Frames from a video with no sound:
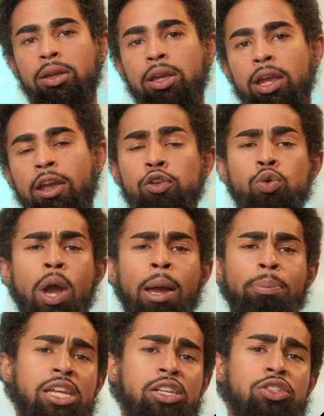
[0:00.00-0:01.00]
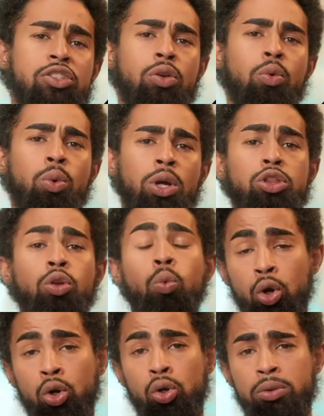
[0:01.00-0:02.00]
if you at peace with the
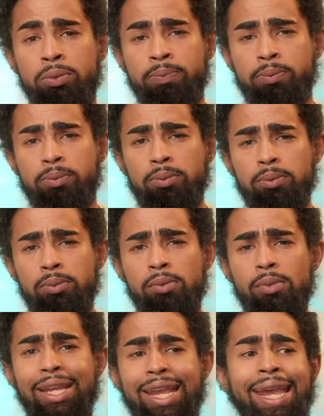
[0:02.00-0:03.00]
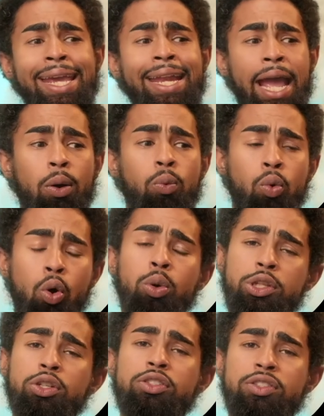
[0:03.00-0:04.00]
world and at war
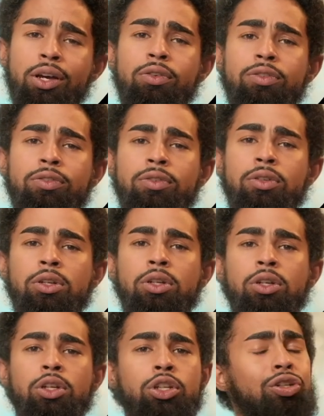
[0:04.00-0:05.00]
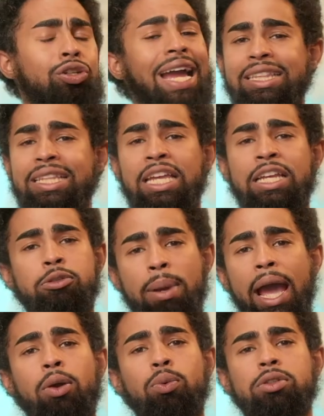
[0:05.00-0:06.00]
with yourself, you got things
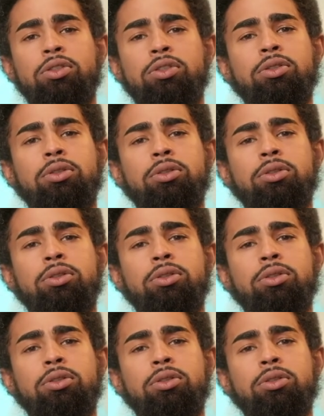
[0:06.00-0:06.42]
backwards.